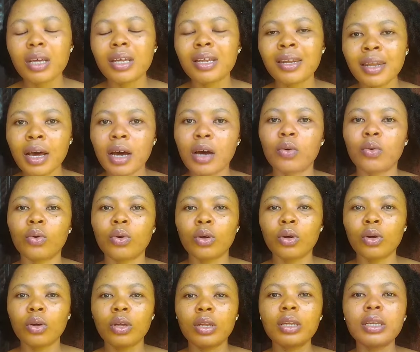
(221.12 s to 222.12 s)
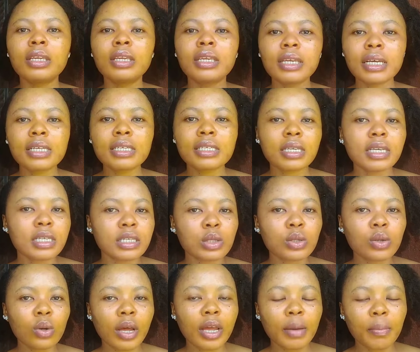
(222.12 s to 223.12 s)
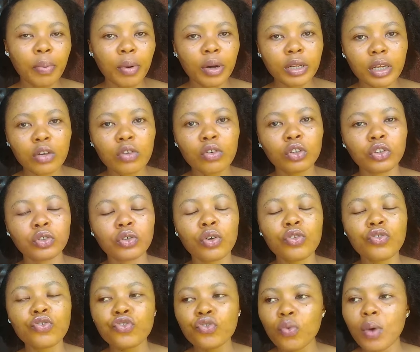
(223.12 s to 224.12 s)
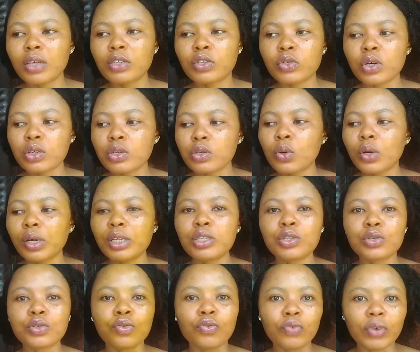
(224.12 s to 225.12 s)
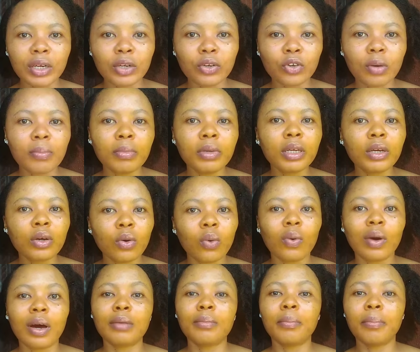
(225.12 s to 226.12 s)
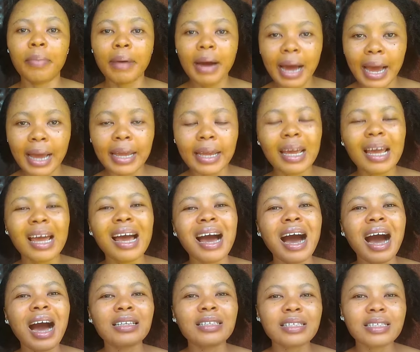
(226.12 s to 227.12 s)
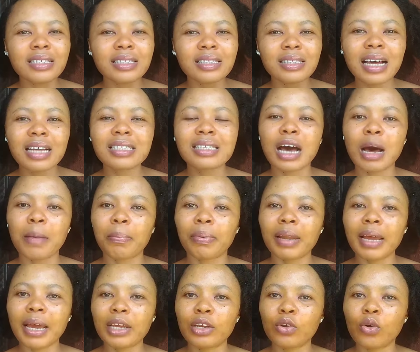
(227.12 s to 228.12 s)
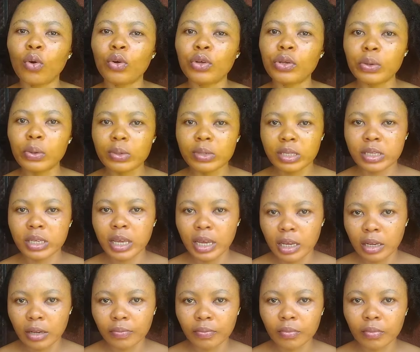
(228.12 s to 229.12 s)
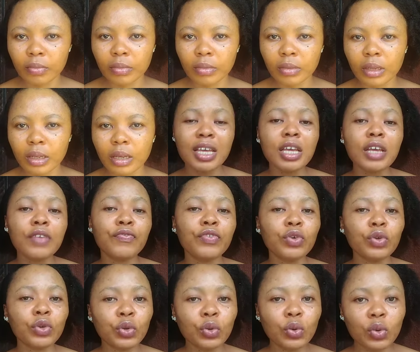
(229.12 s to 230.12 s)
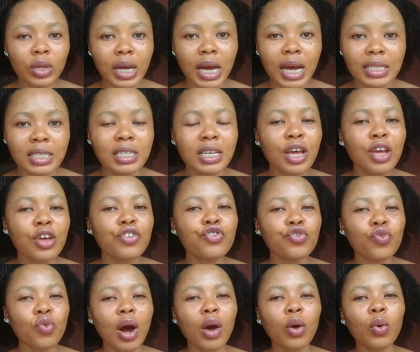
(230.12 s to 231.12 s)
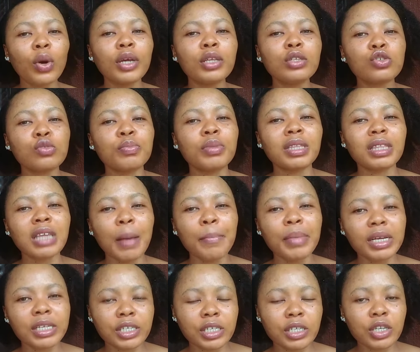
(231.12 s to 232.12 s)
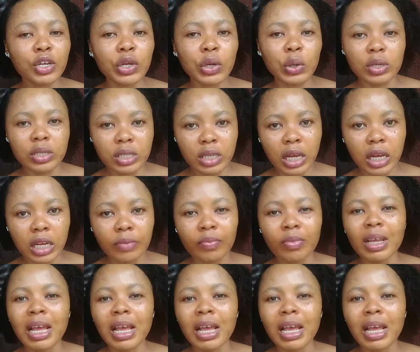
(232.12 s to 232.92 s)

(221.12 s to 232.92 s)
Now this is not a body lotion you are just going to randomly go and buy and start applying on your skin. If you do that, you are going to be damaging your skin,